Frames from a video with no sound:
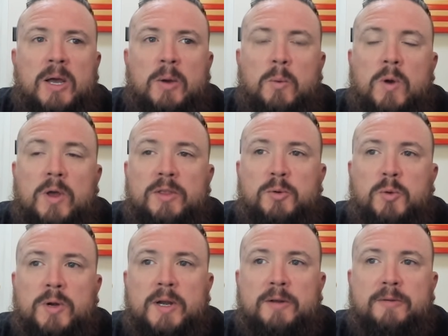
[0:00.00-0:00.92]
whether
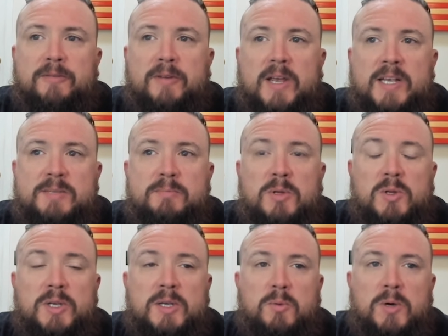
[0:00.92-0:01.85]
we're going to face
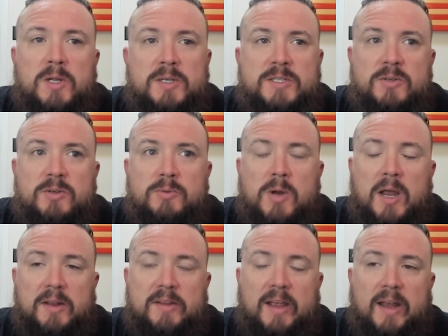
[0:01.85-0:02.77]
Malik Willis or
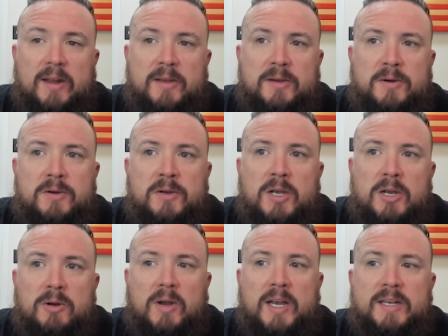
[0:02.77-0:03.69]
Ryan Tannehill.
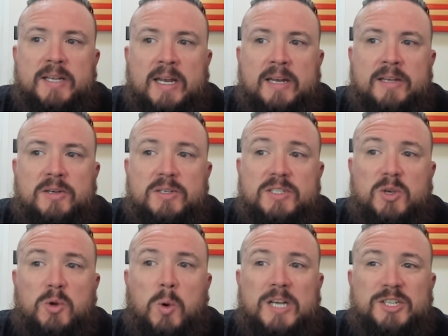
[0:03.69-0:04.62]
Ryan Tannehill
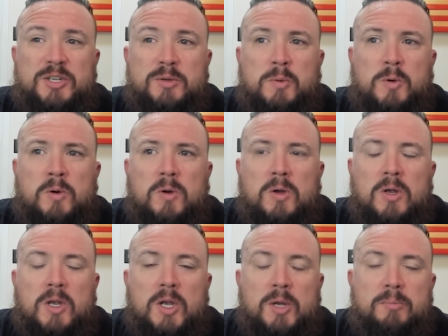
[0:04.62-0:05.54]
is questionable.
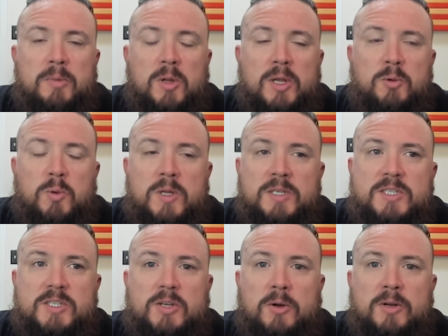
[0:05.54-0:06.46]
Malik
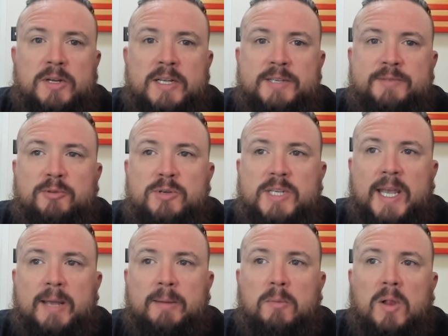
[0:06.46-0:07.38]
Willis started his first
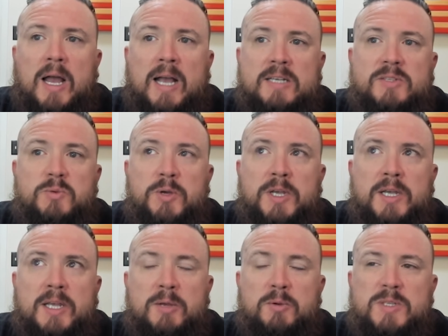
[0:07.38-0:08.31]
game last
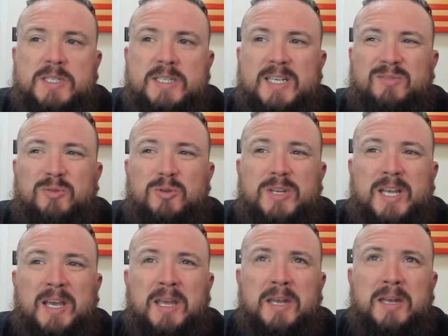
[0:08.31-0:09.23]
week. He was 6 for
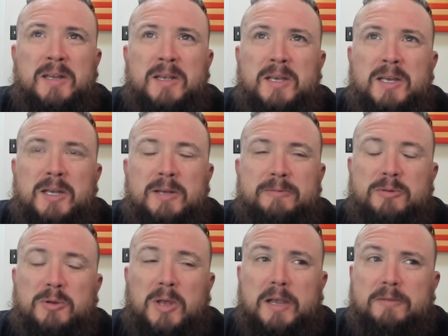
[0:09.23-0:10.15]
10
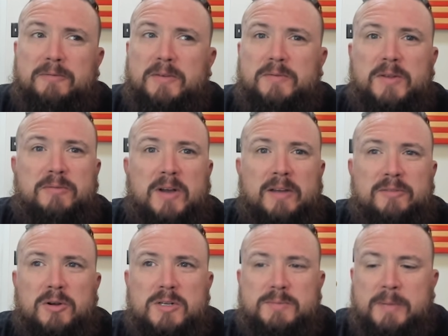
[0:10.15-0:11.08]
for like
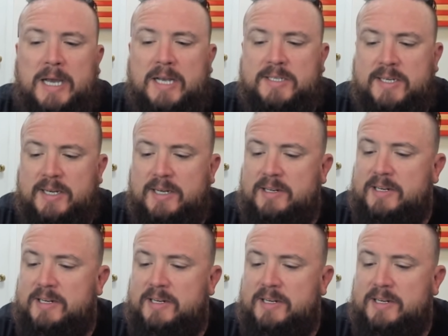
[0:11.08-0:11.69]
55 yards passing and an